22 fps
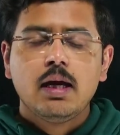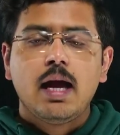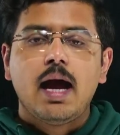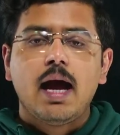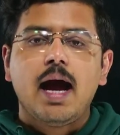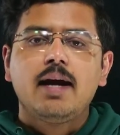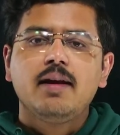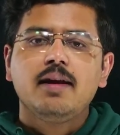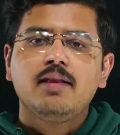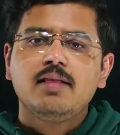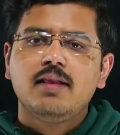
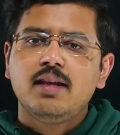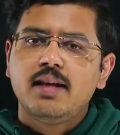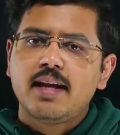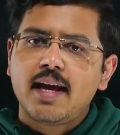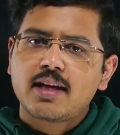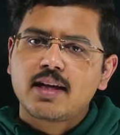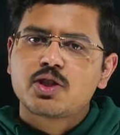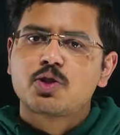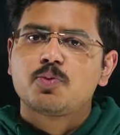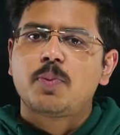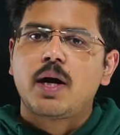And in the
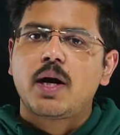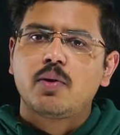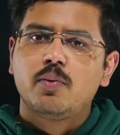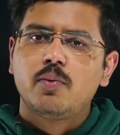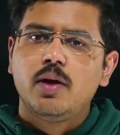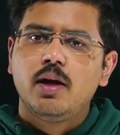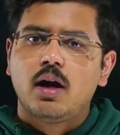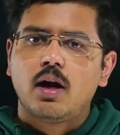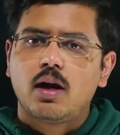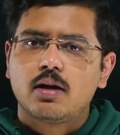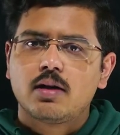next part,
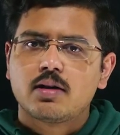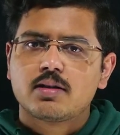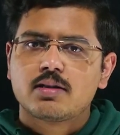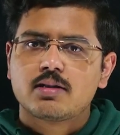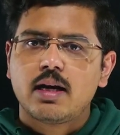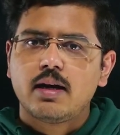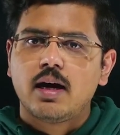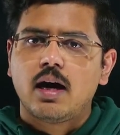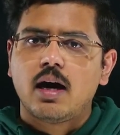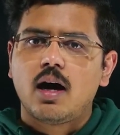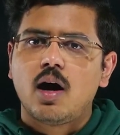we'll
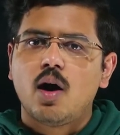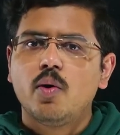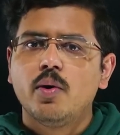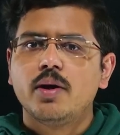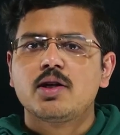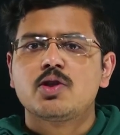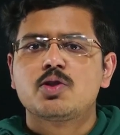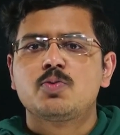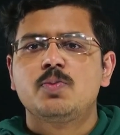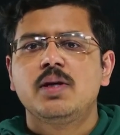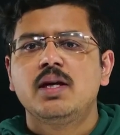understand how it
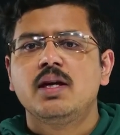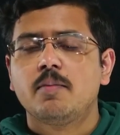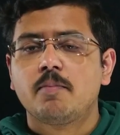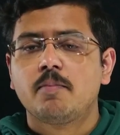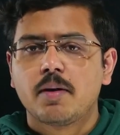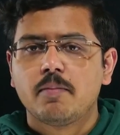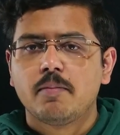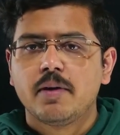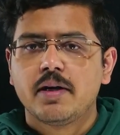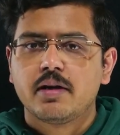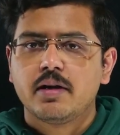is being
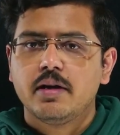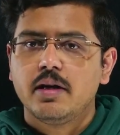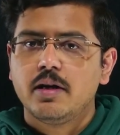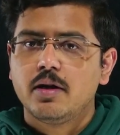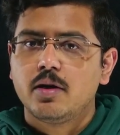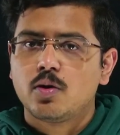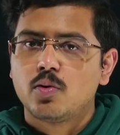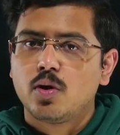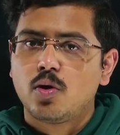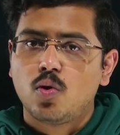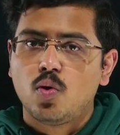implemented
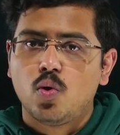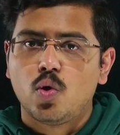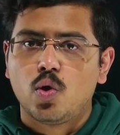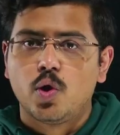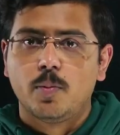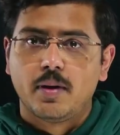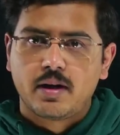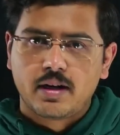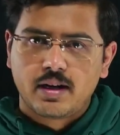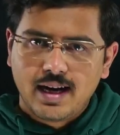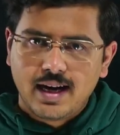into the code.
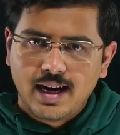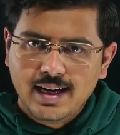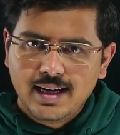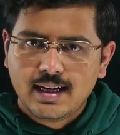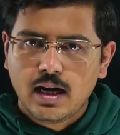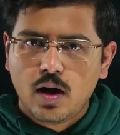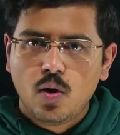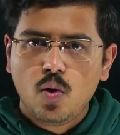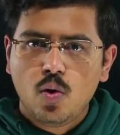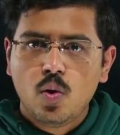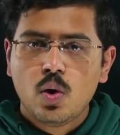But right
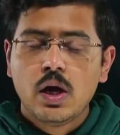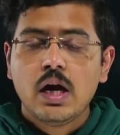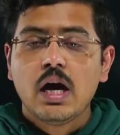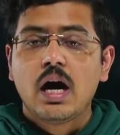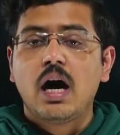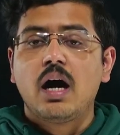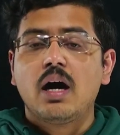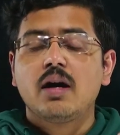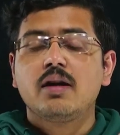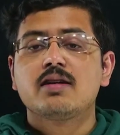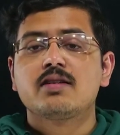now,
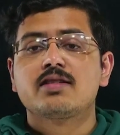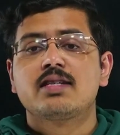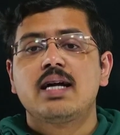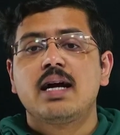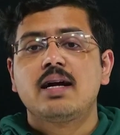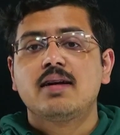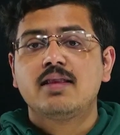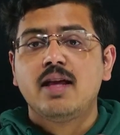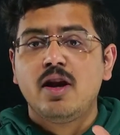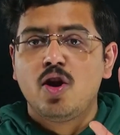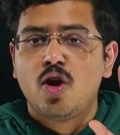
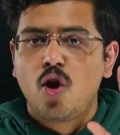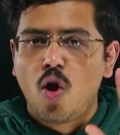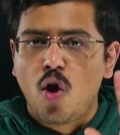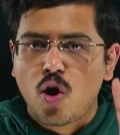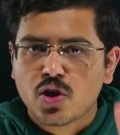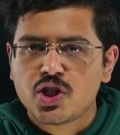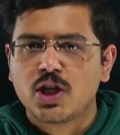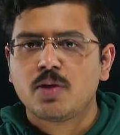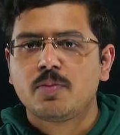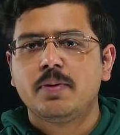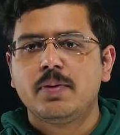understand the
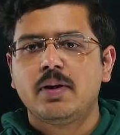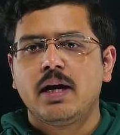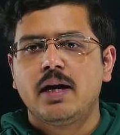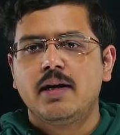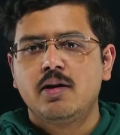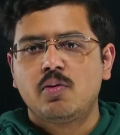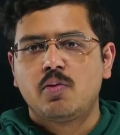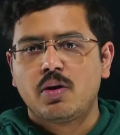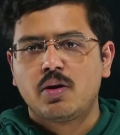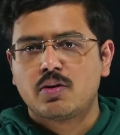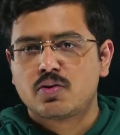logic behind
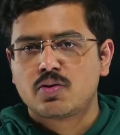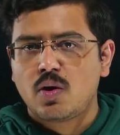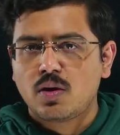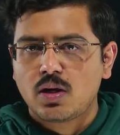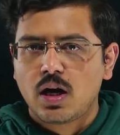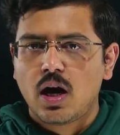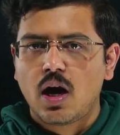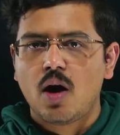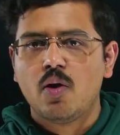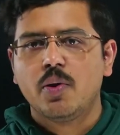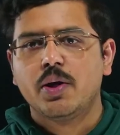quicksort,
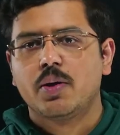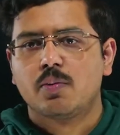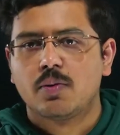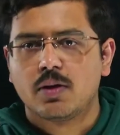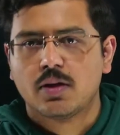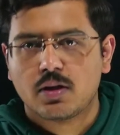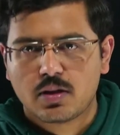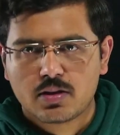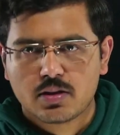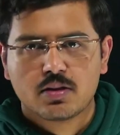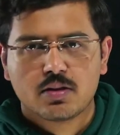how it
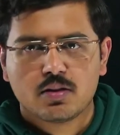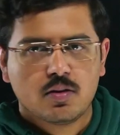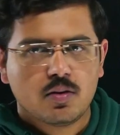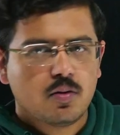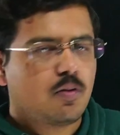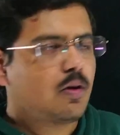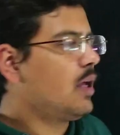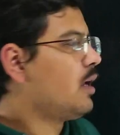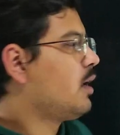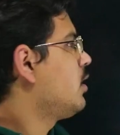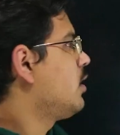works.
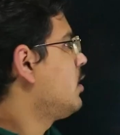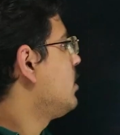Okay.